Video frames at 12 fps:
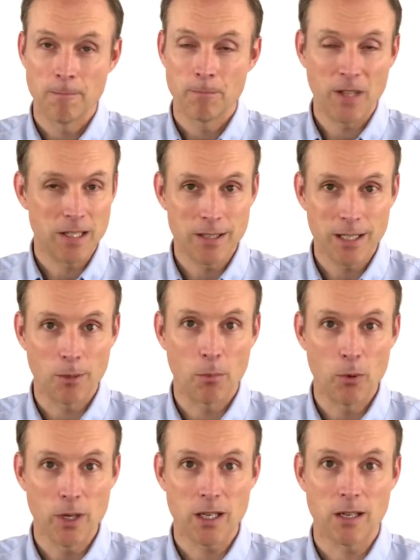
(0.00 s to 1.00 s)
That's not the
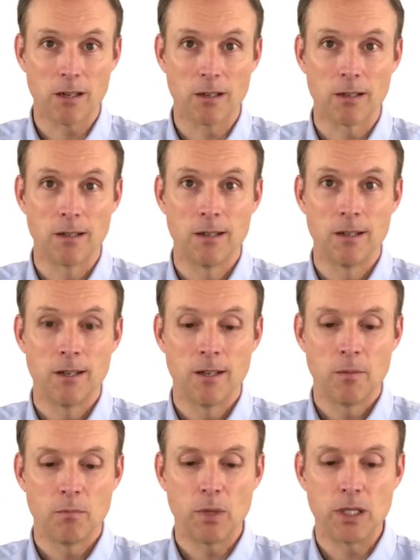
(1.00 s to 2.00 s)
point here.
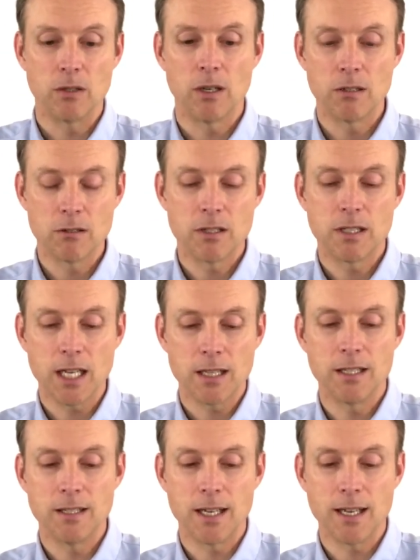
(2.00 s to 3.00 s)
But to understand the
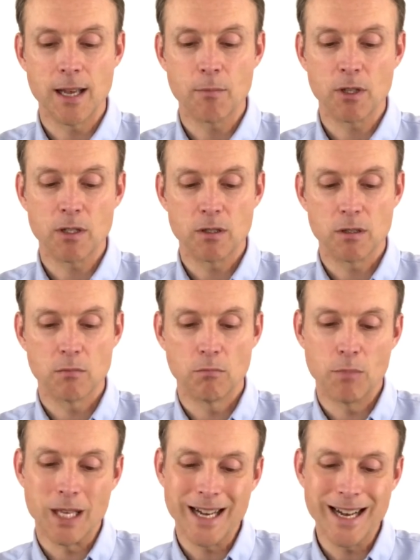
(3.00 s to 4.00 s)
dynamics
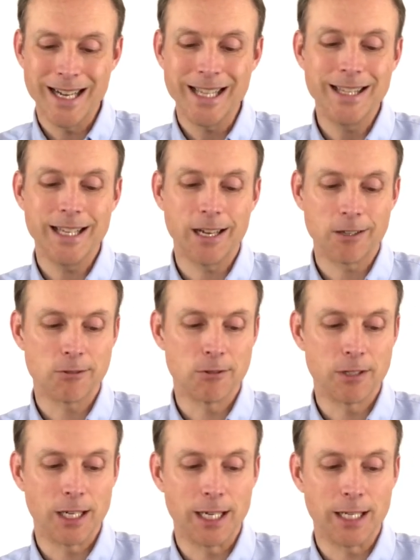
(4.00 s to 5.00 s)
behind the
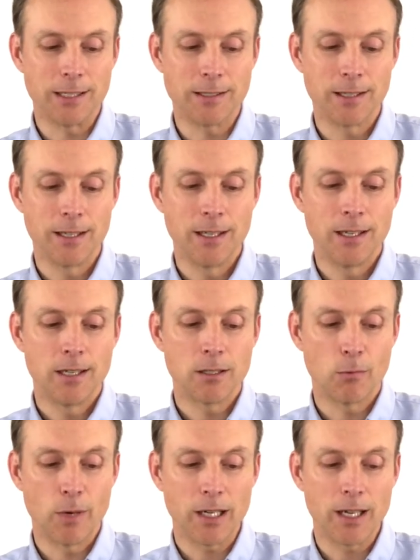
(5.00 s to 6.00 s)
exercise, to
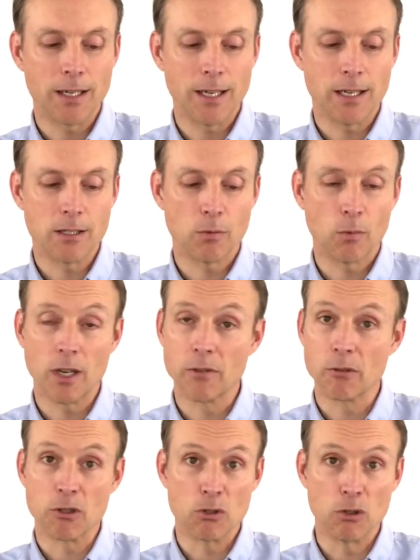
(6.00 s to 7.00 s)
recognize
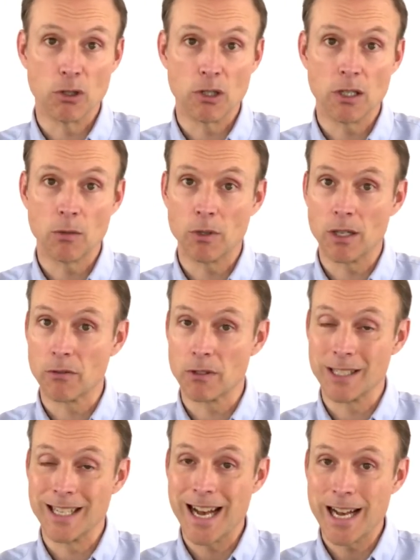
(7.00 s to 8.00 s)
whatever is good and whatever is
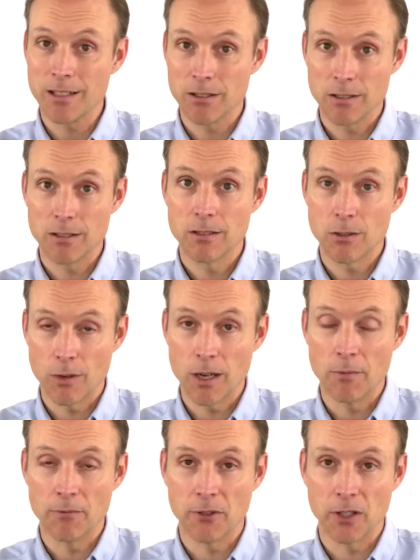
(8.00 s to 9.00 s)
not so
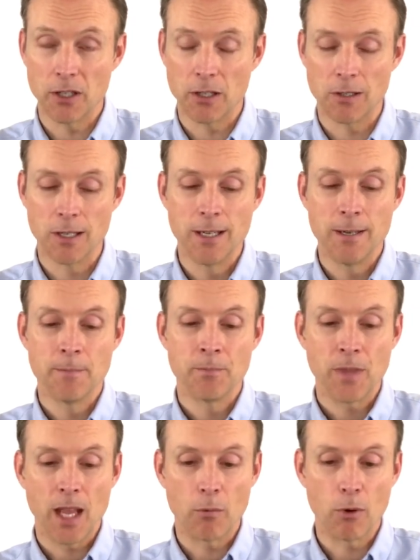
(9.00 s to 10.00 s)
helpful here,
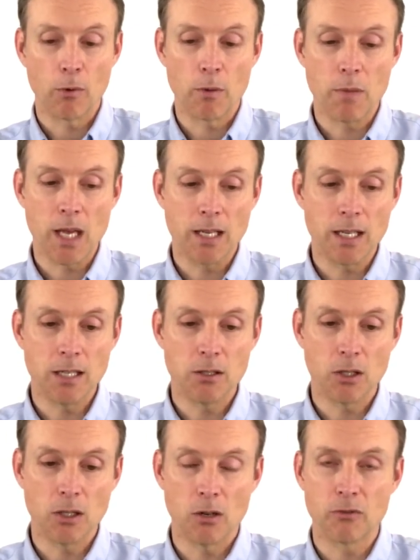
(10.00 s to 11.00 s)
and where we may need to
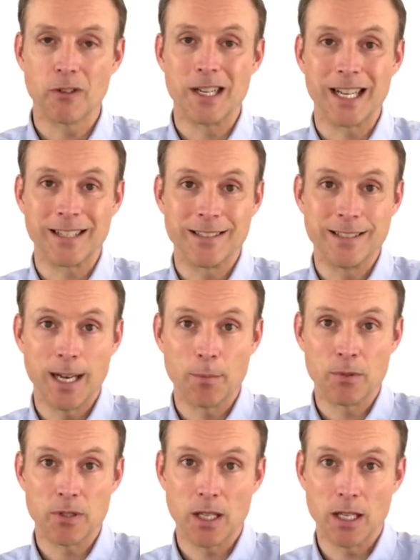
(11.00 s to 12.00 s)
go for next
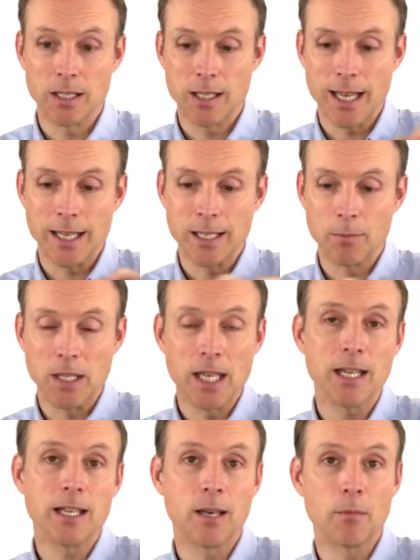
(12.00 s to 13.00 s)
steps and to end up
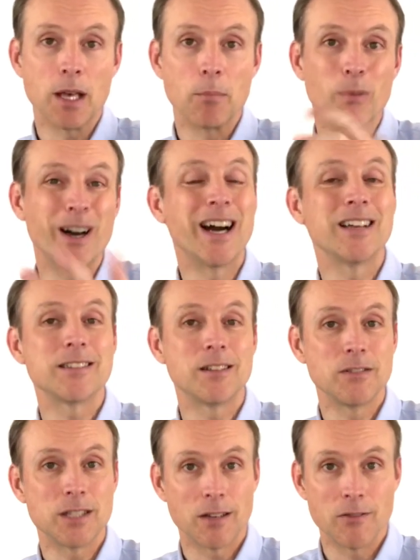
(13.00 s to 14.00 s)
getting him a positive
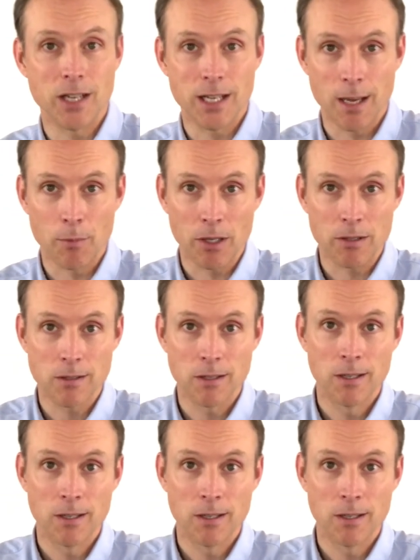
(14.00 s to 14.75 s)
set of dynamics